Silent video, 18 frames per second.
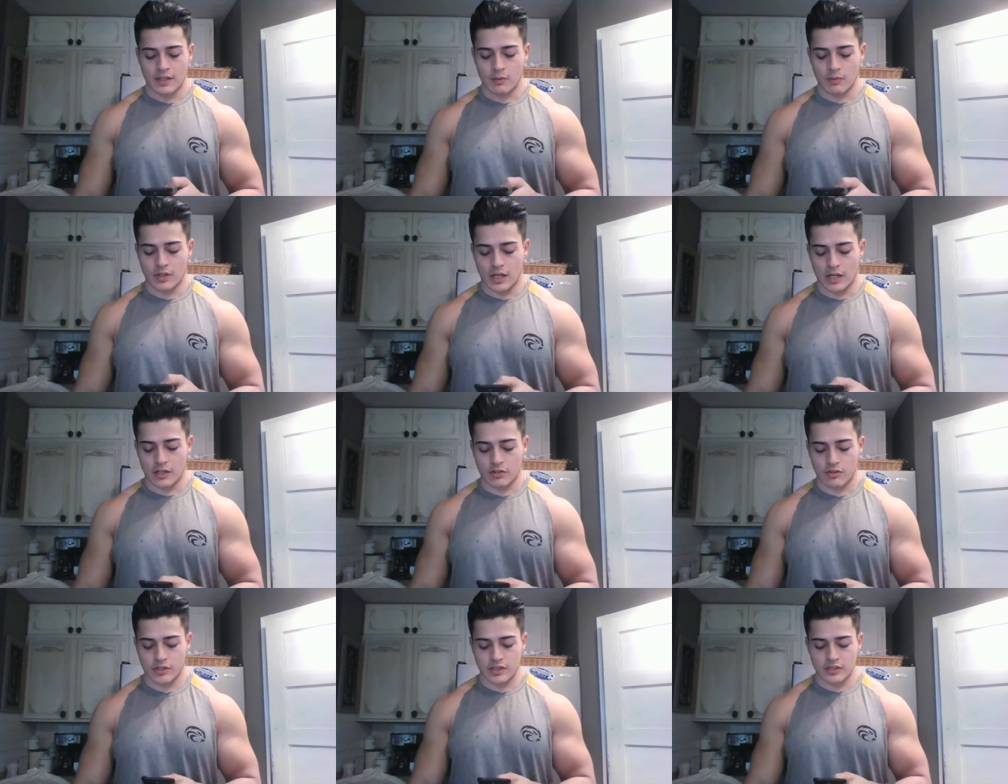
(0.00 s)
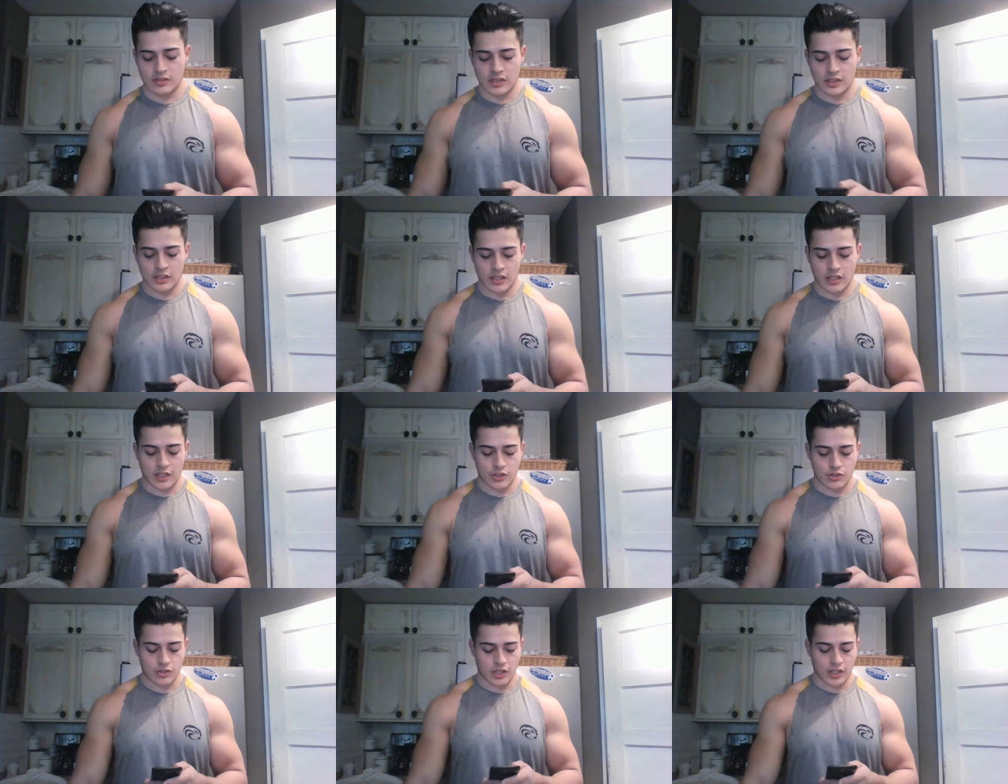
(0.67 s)
Then we got creatine
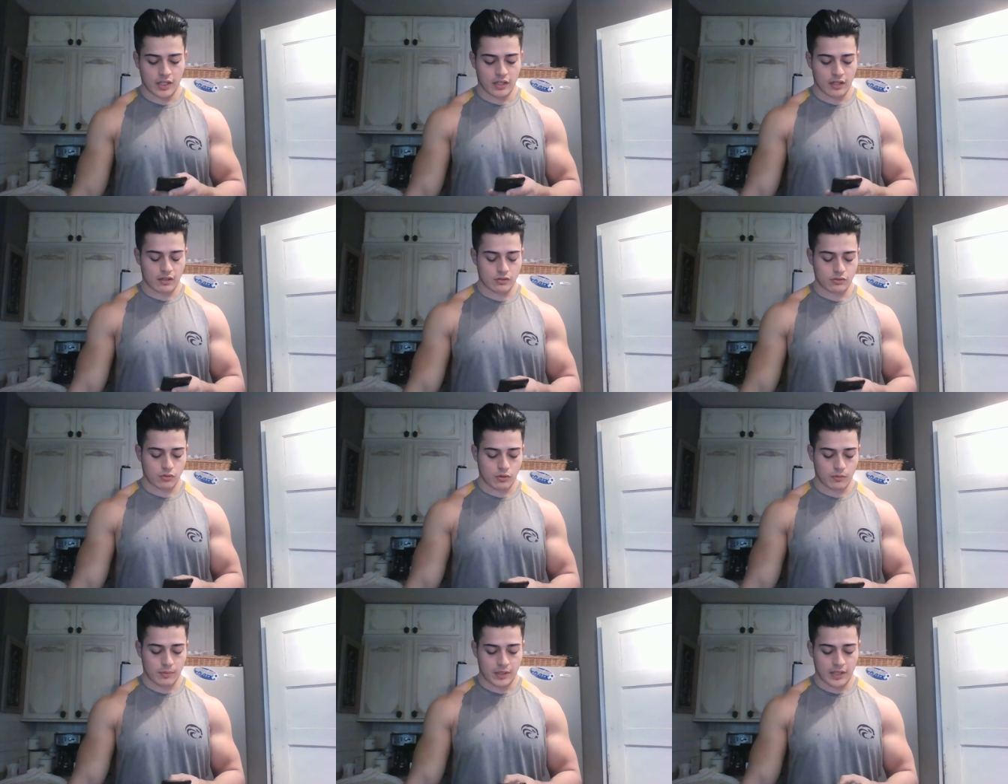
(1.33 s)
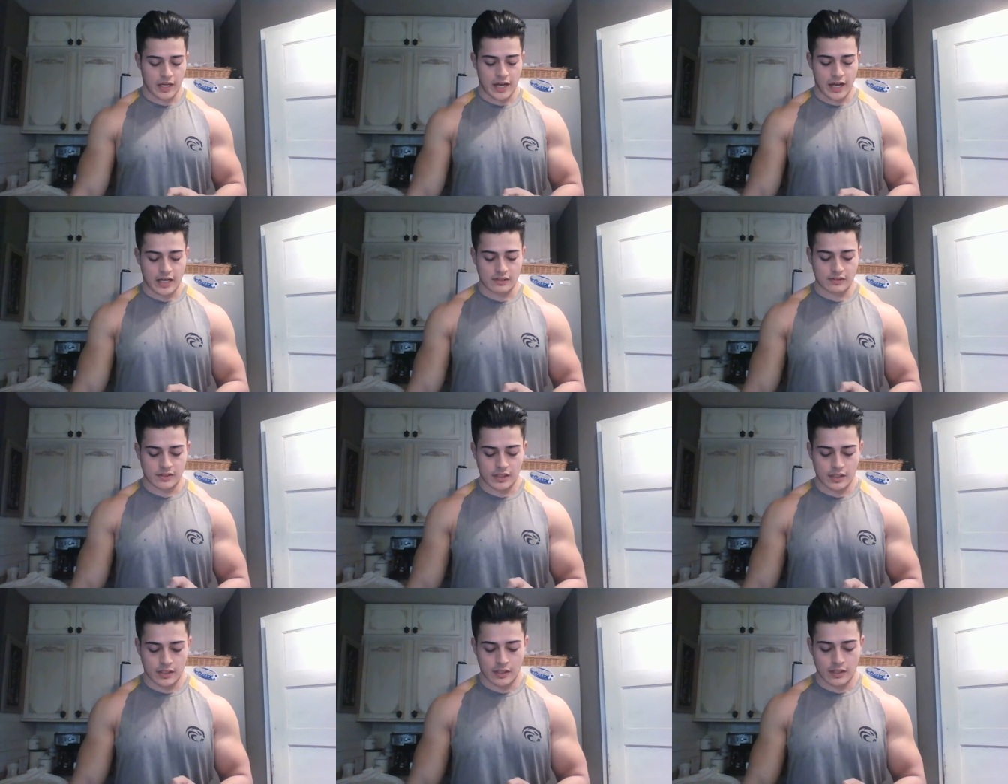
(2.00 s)
nitrate, ascorbic
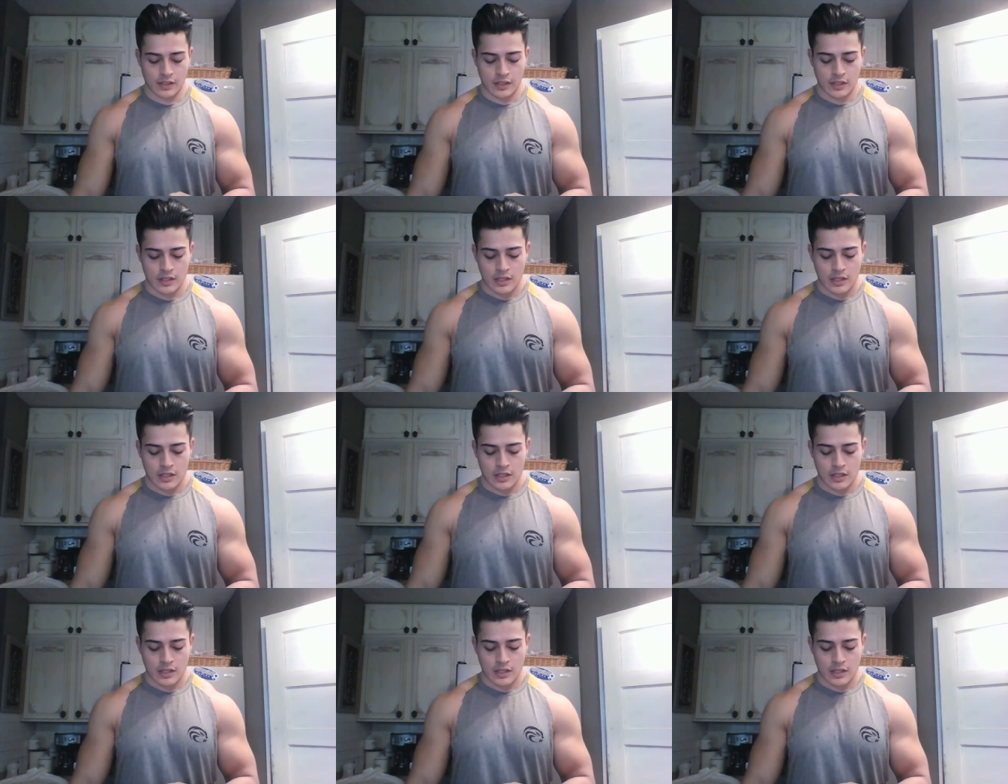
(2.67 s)
acid,